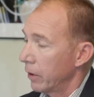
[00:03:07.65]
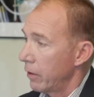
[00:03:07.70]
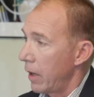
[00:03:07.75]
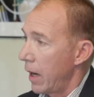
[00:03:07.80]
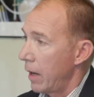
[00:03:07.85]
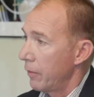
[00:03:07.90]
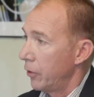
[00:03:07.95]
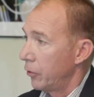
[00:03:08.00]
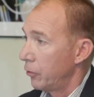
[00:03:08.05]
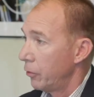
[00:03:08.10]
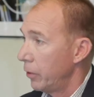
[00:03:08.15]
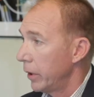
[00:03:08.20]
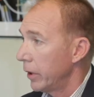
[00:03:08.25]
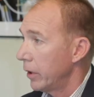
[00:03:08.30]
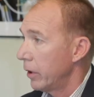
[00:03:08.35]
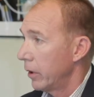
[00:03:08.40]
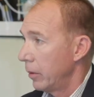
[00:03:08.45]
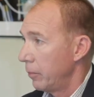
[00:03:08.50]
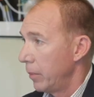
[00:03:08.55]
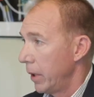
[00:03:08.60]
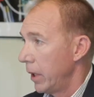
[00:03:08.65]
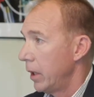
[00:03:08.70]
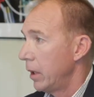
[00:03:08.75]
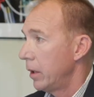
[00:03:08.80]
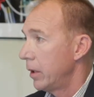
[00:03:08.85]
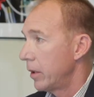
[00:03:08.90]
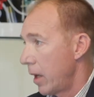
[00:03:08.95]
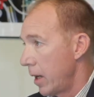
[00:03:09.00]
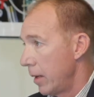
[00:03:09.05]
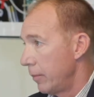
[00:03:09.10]
Graph is really going to
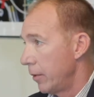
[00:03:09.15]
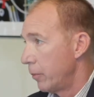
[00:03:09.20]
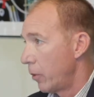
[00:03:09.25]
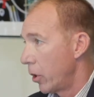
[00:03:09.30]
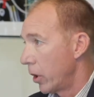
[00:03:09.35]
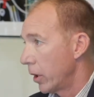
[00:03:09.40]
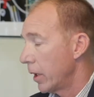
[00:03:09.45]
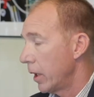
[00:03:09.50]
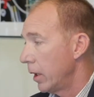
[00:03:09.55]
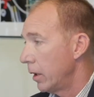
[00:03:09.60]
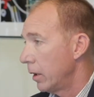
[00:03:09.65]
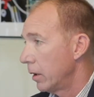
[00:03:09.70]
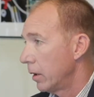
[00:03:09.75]
be time to market.